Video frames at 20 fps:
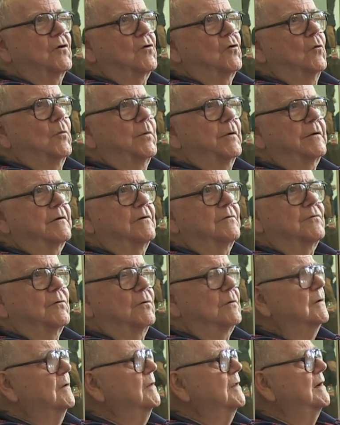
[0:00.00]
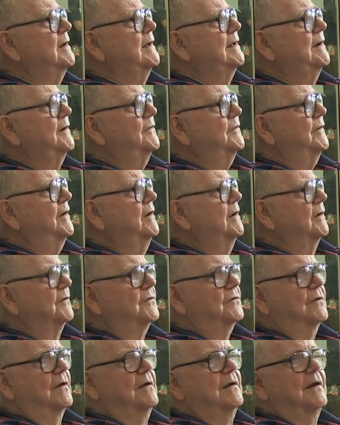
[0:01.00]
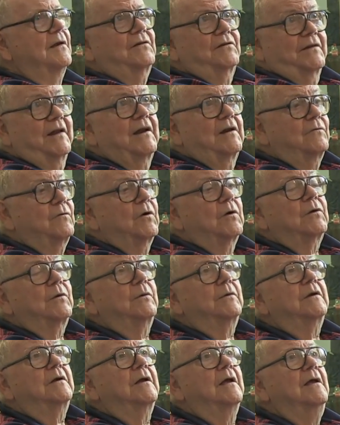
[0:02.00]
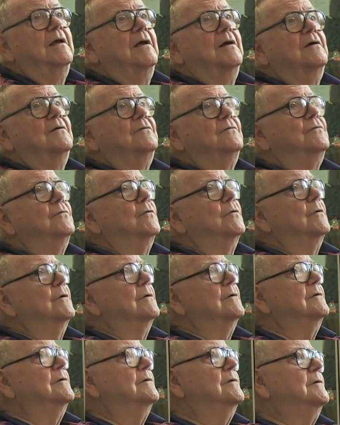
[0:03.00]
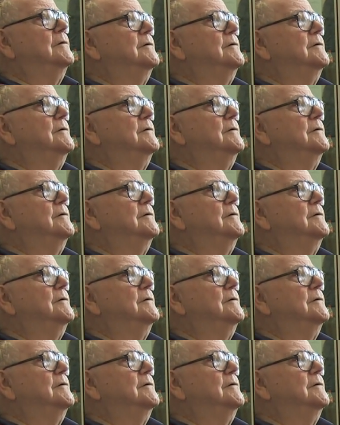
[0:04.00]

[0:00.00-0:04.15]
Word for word: for corporate control of the United States instead of arguing for